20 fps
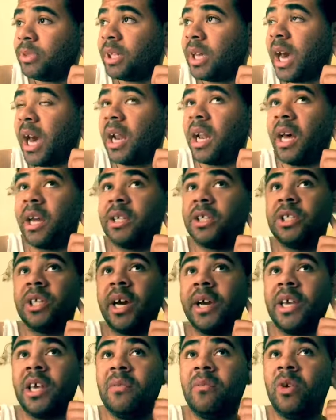had a lot of
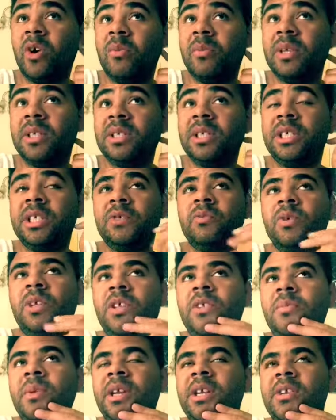shocking moments. It just
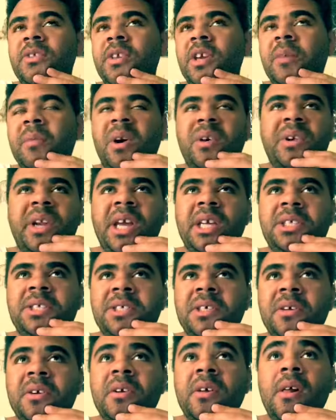really made you think about
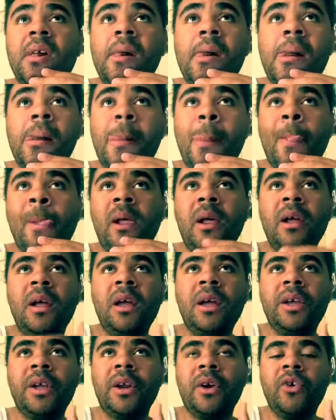nature
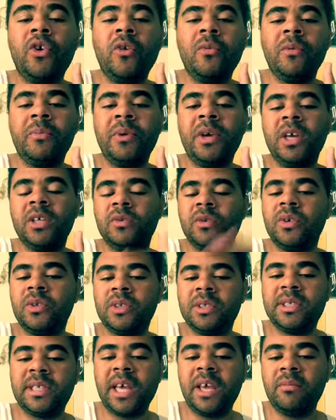you know, human beings, we do
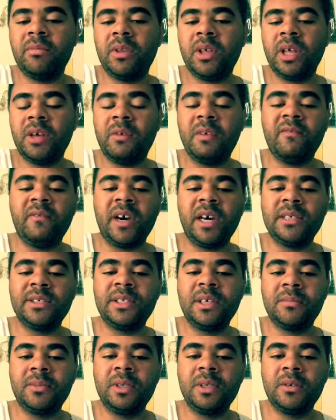the same thing. We find
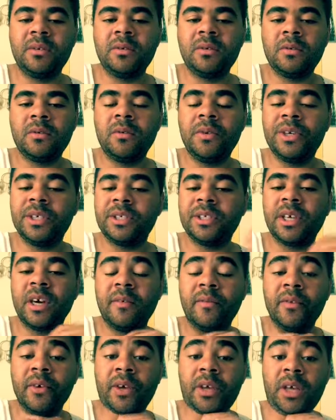something, we
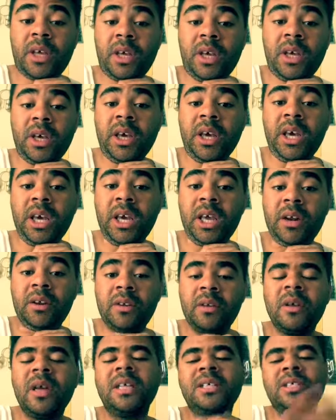discover it. And
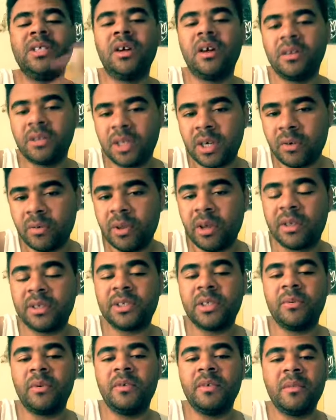as you all know, we all
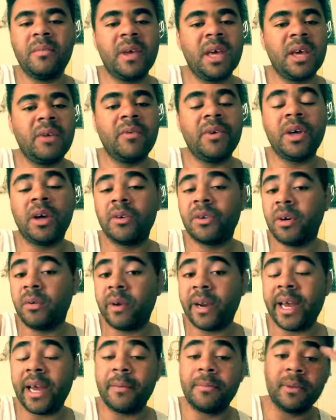saw the movie The Meg. We all know
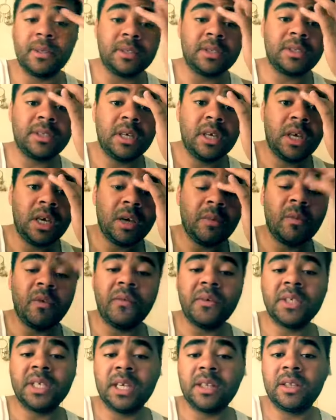what happens in
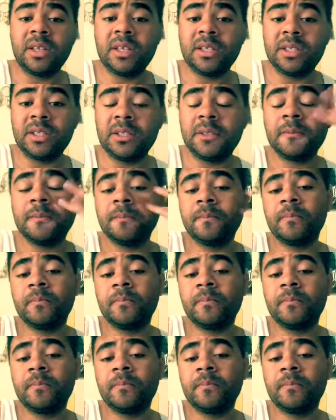movies like this